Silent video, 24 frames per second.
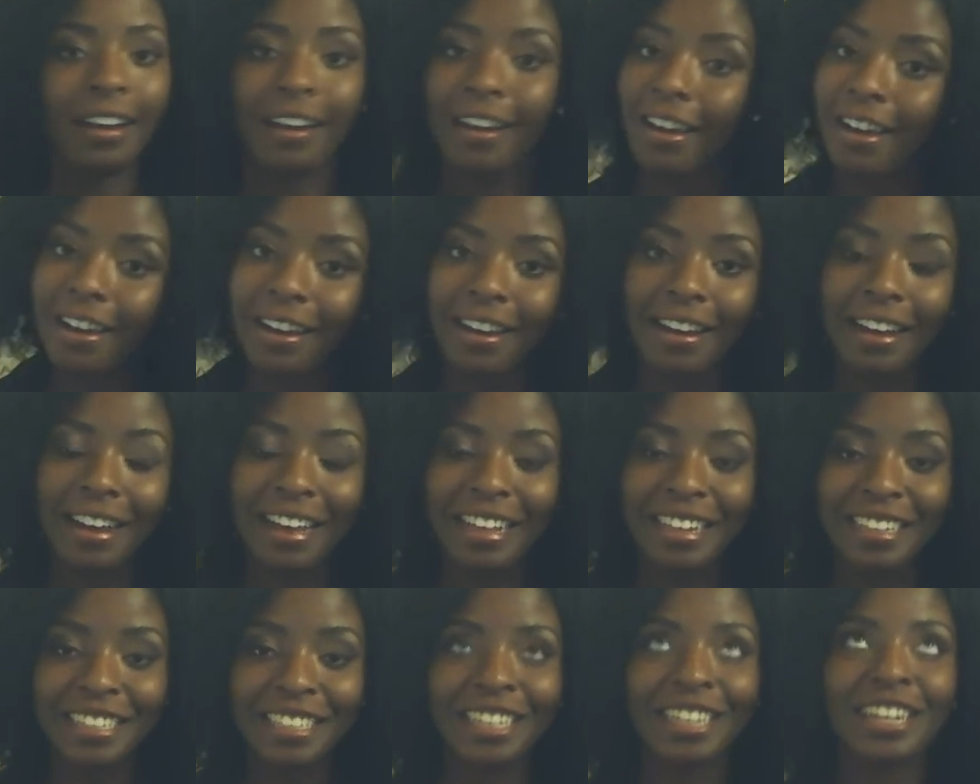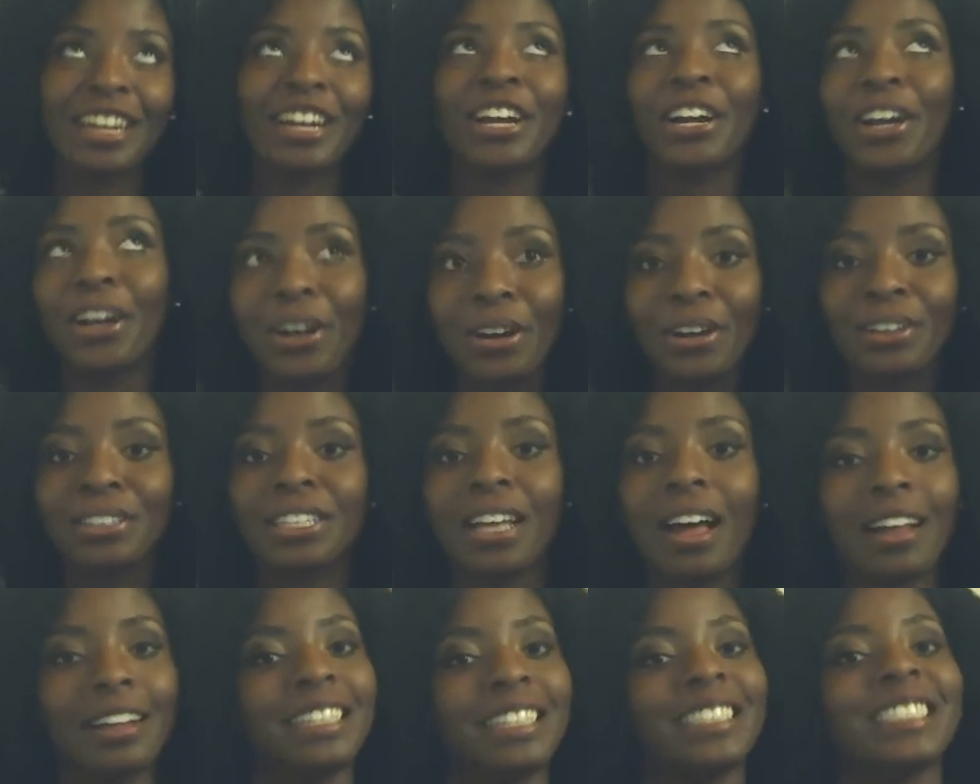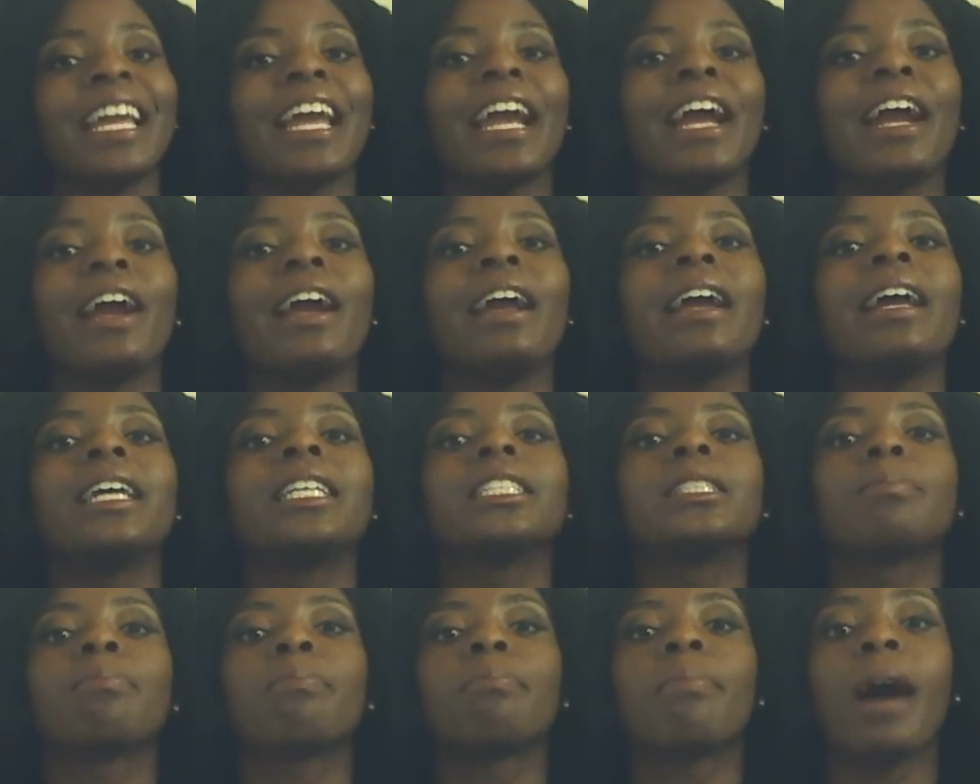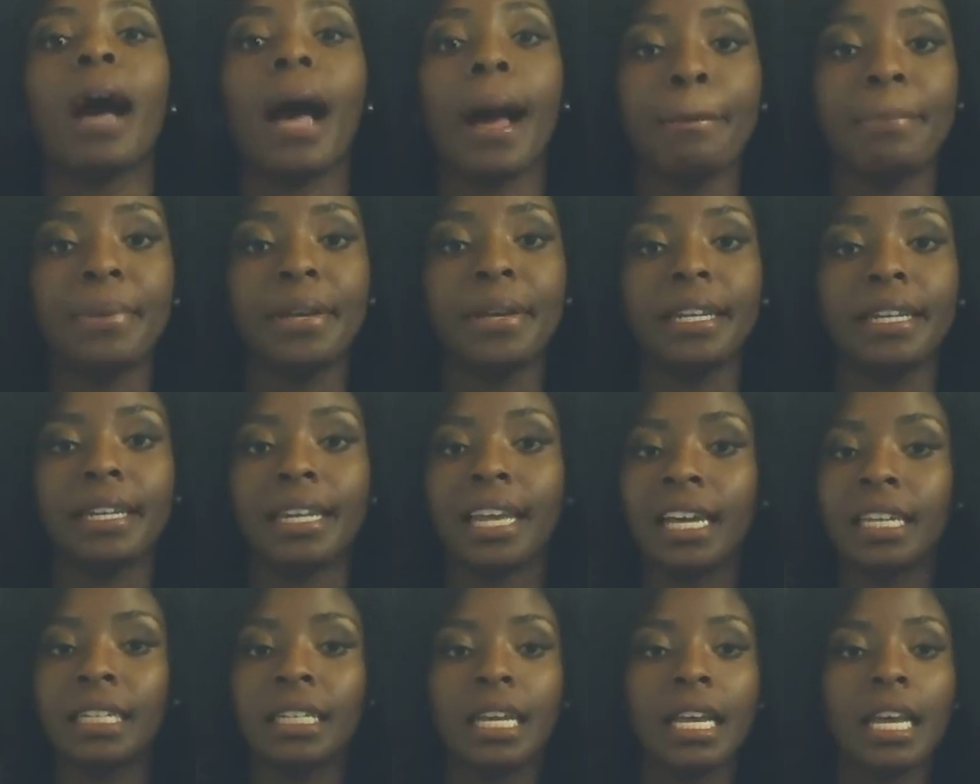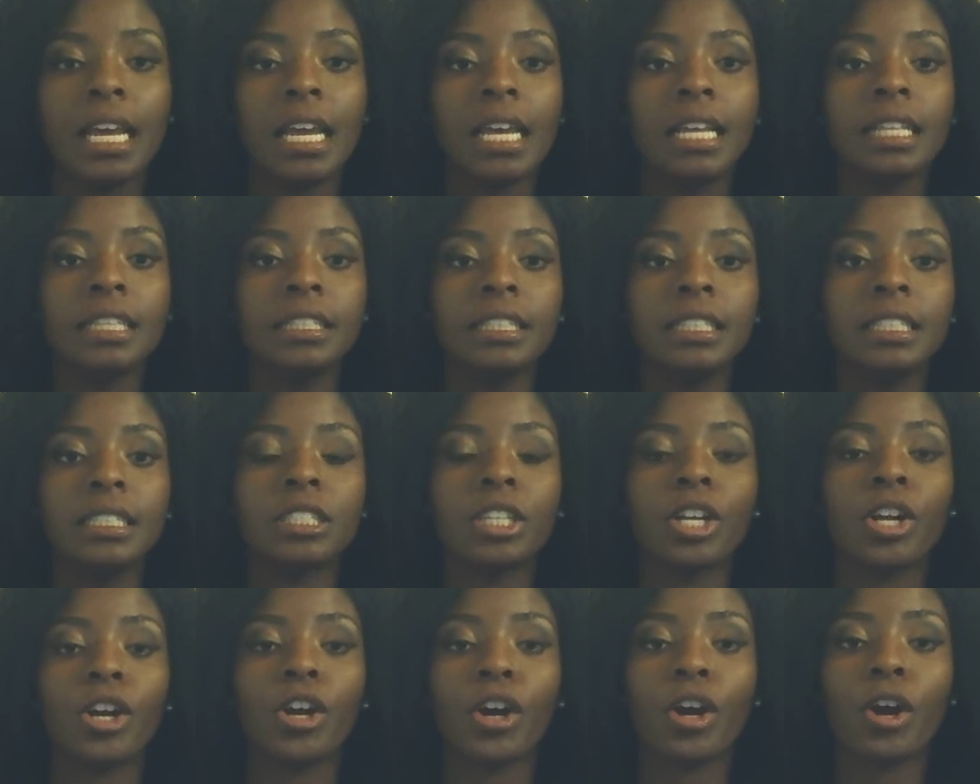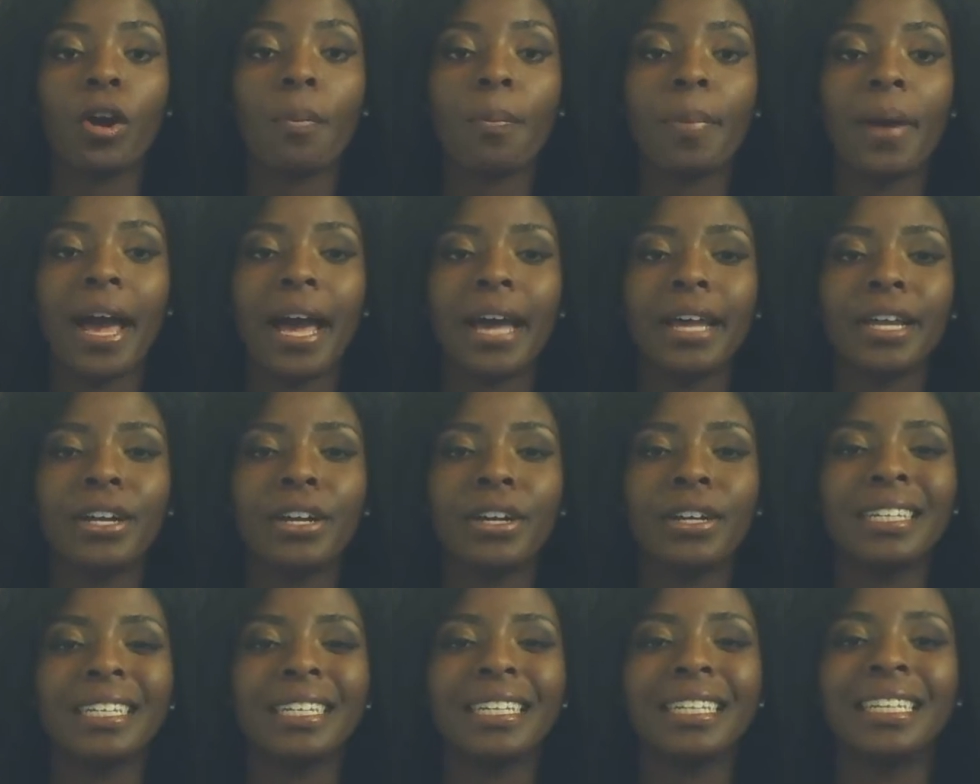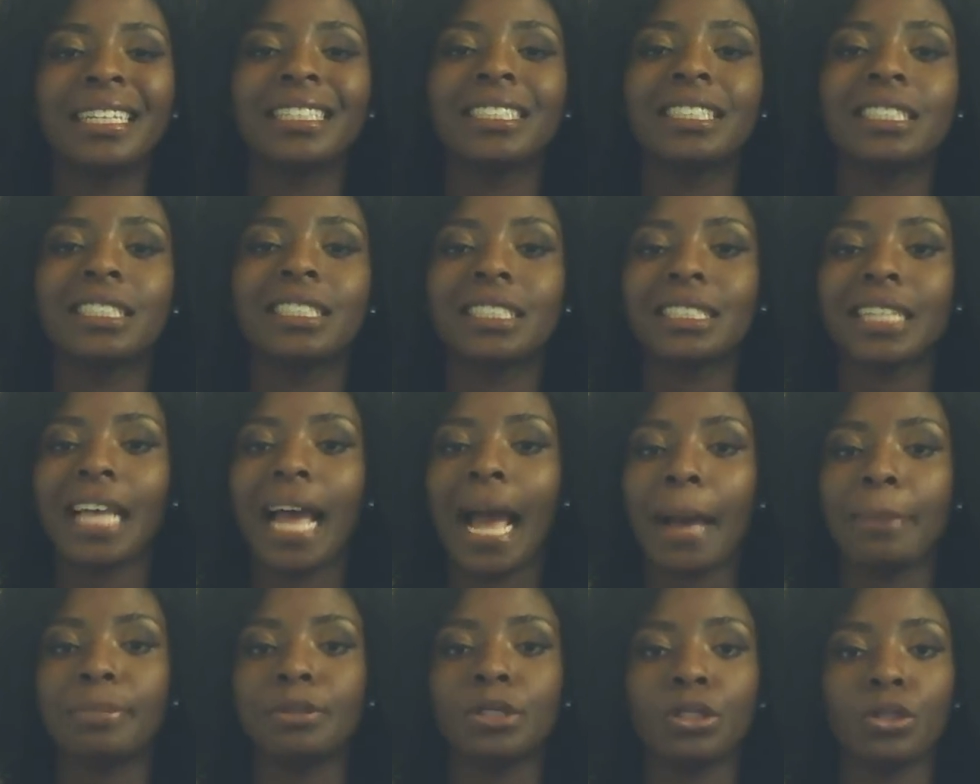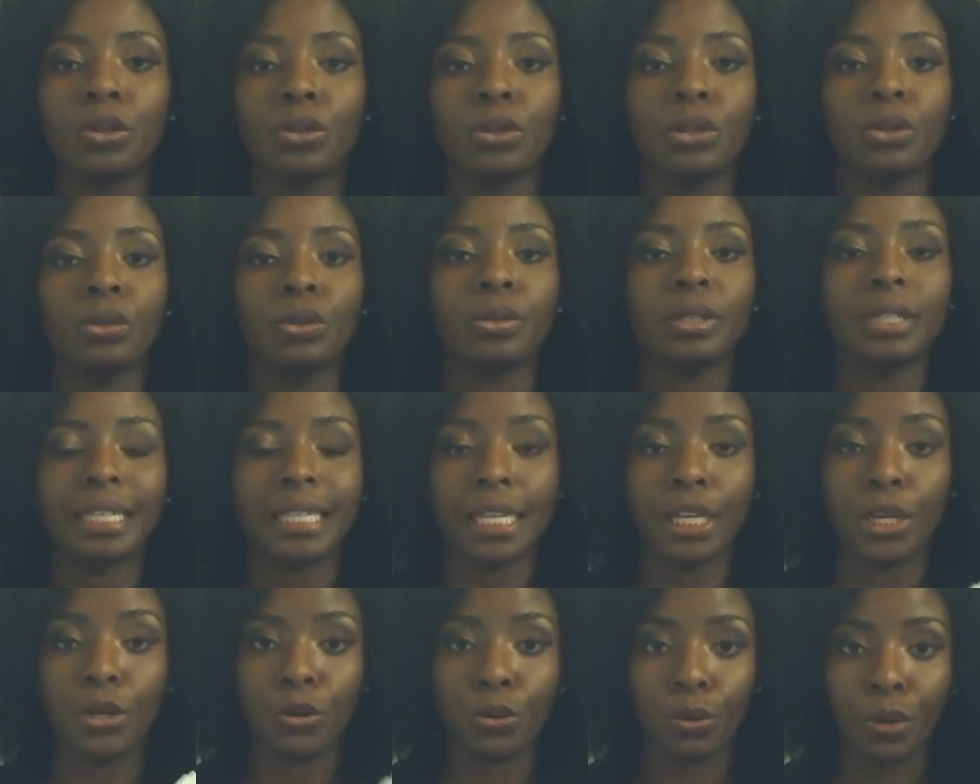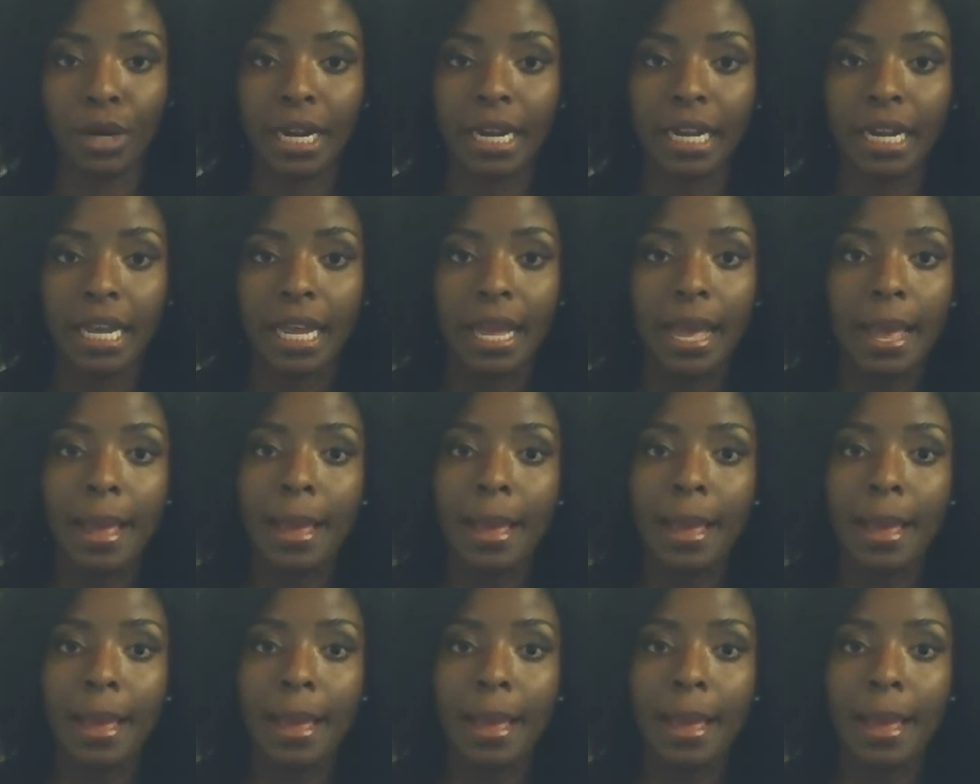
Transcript: the curls on this hair is popping. Like this curl pattern is just absolutely great.